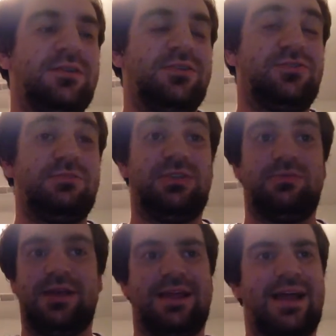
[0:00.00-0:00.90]
Should be a
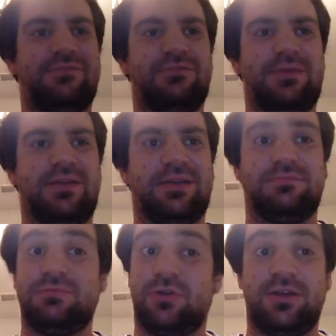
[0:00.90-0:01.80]
swing. I average about like
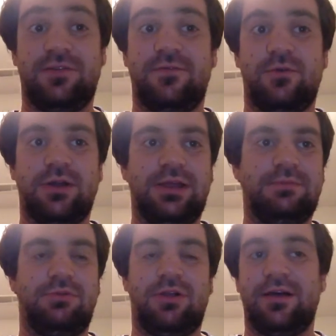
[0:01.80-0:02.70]
30, 40
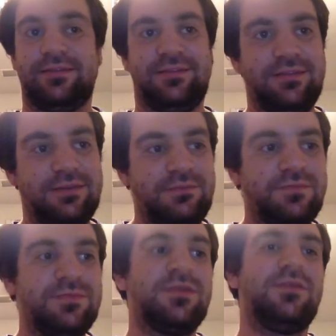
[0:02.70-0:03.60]
plus,
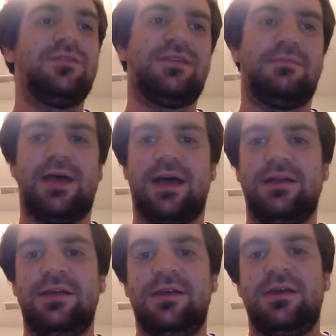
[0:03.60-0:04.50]
so it's not
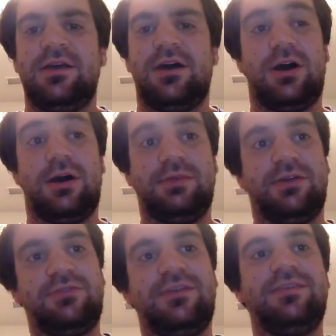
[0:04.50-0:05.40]
bad. He
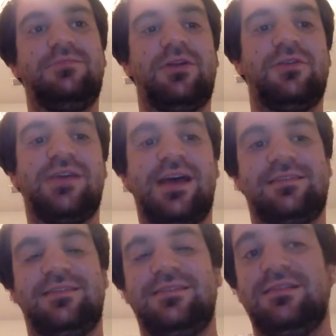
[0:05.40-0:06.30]
also has a burn
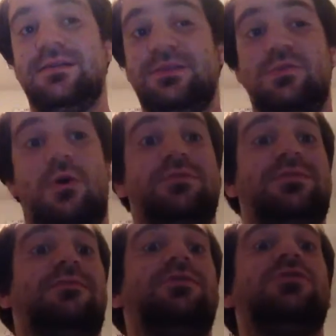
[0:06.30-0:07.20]
effect. You
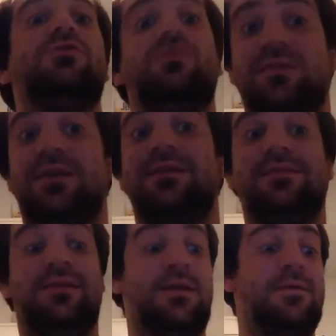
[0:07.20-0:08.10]
almost never use
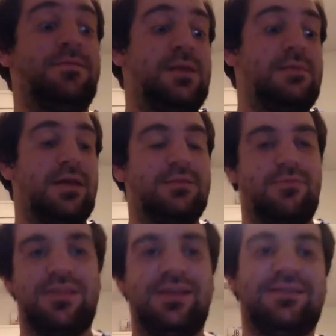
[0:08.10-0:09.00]
it. But the
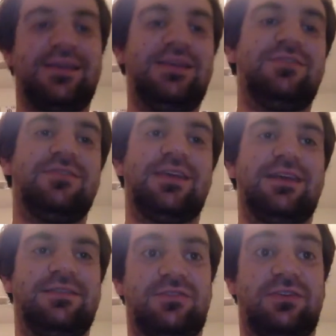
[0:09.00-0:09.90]
important thing is that he just
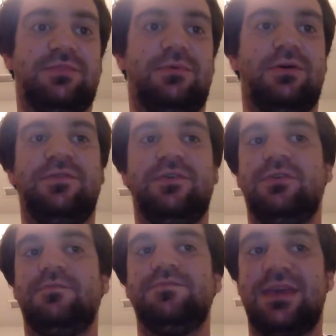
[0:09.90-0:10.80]
like starts up all of
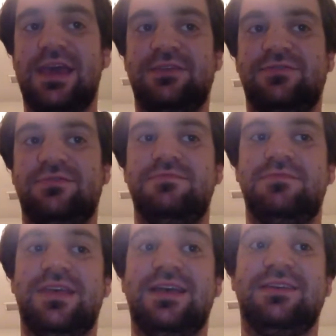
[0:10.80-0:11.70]
your gauge
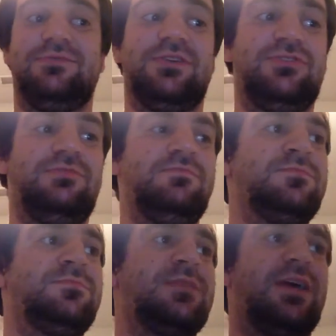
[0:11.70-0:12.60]
things, which
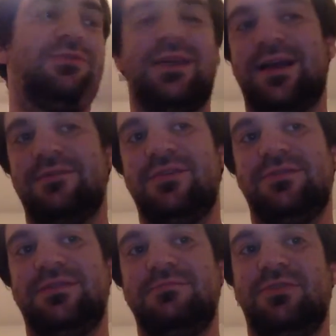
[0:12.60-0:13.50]
that's what that kind of
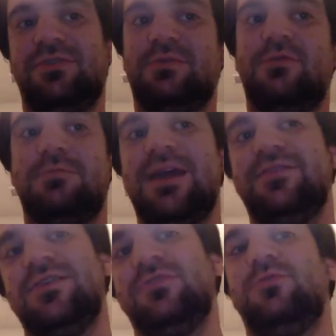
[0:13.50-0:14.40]
does. It builds up equip
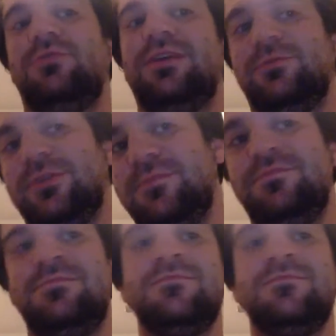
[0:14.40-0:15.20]
gauge and does cool things with it.